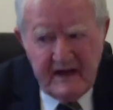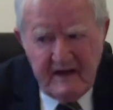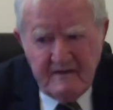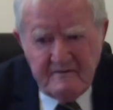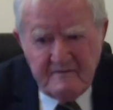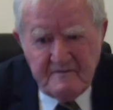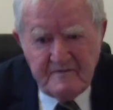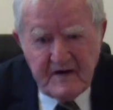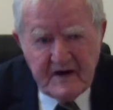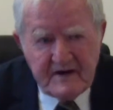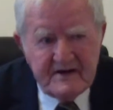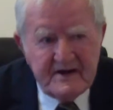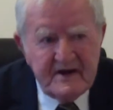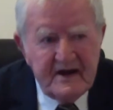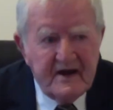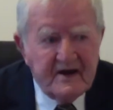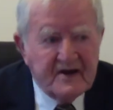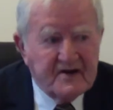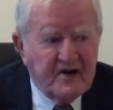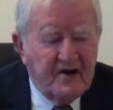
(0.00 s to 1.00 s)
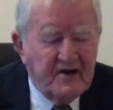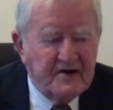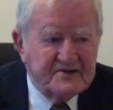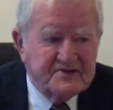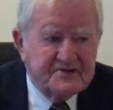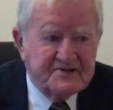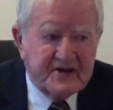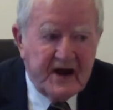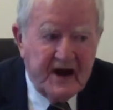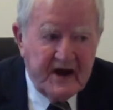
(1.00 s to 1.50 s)
Very
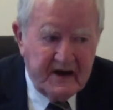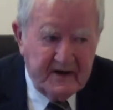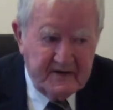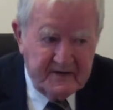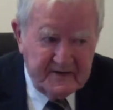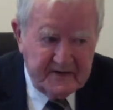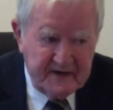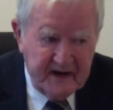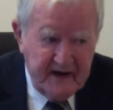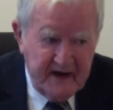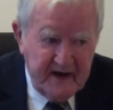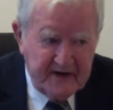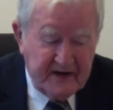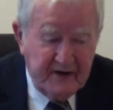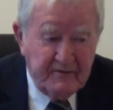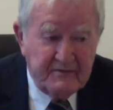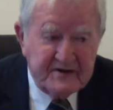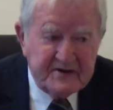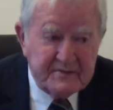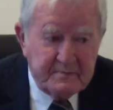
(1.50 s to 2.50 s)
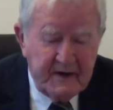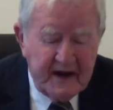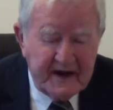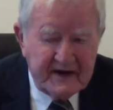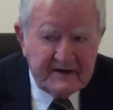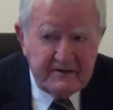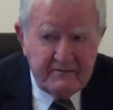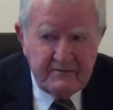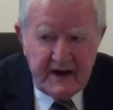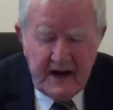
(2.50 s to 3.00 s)
concerned to
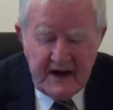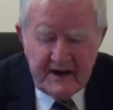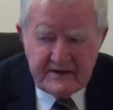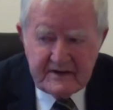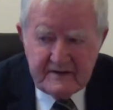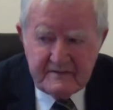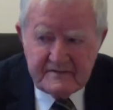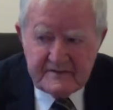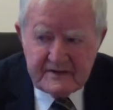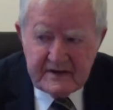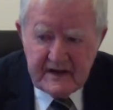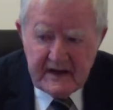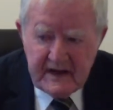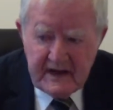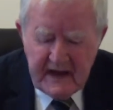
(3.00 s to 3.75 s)
respect the relatives.